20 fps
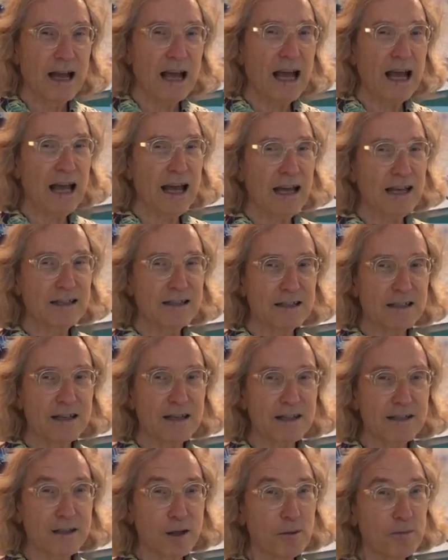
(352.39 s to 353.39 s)
And
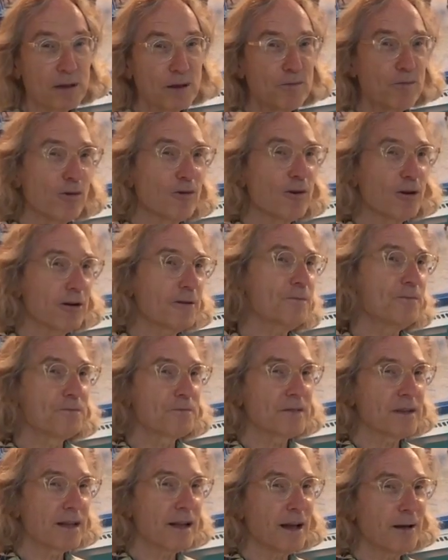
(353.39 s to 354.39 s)
there'll be more
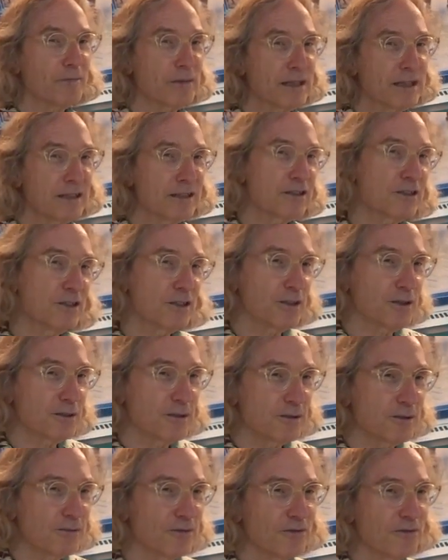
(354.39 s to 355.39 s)
coming to
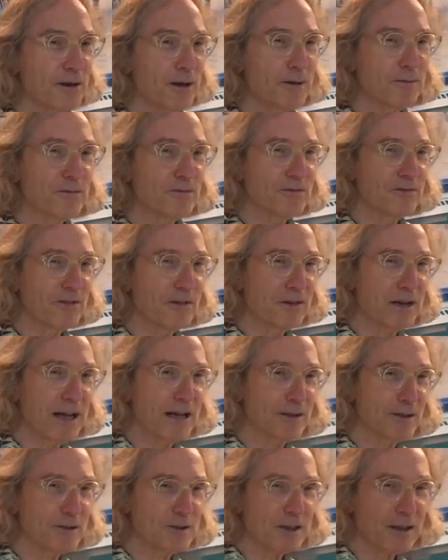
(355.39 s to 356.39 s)
you from
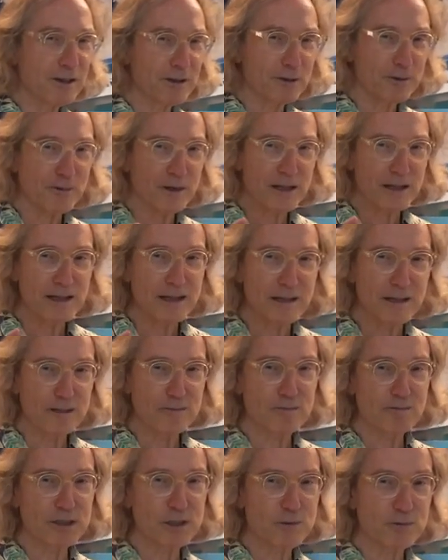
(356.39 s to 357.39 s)
Fernando's Hideaway
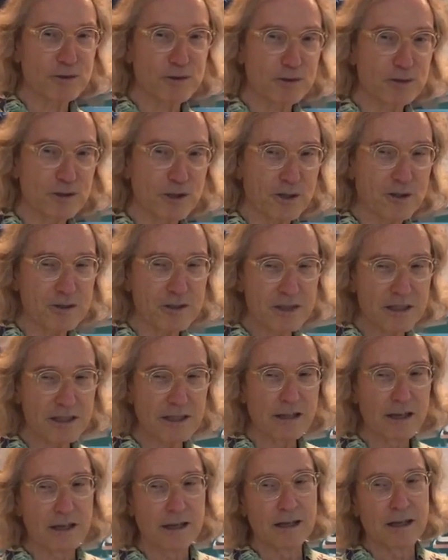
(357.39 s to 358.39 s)
in Ridgewood, New
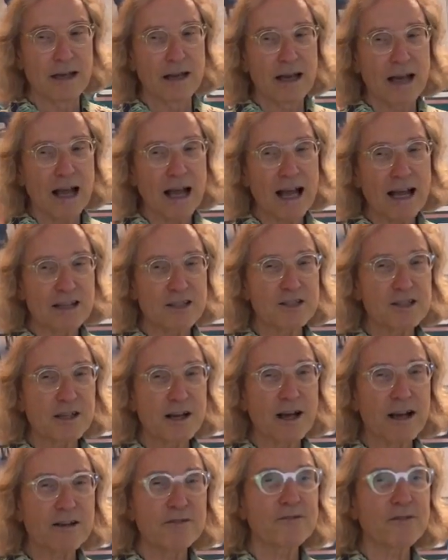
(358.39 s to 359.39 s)
Jersey, at
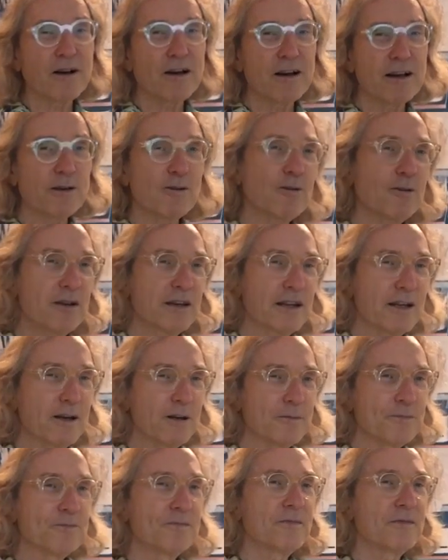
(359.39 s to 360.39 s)
SkyFi
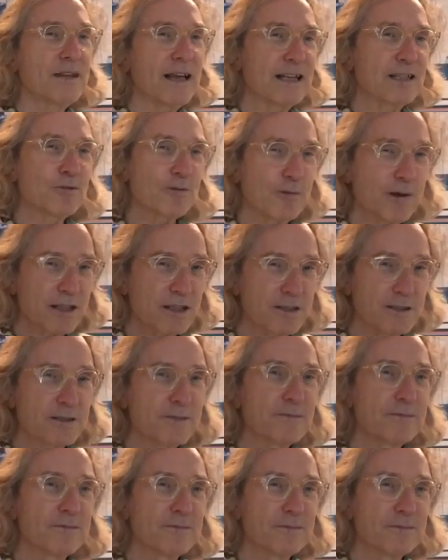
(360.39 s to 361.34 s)
Audio. Thanks for watching.